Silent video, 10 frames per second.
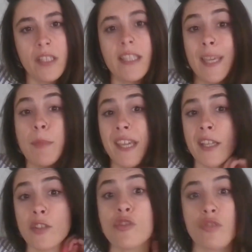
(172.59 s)
gaming
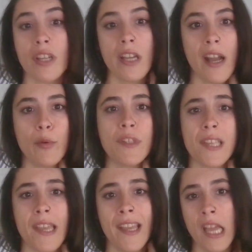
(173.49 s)
industry, I would
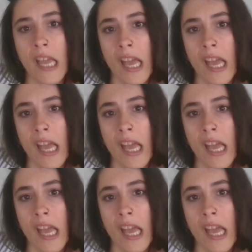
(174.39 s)
say.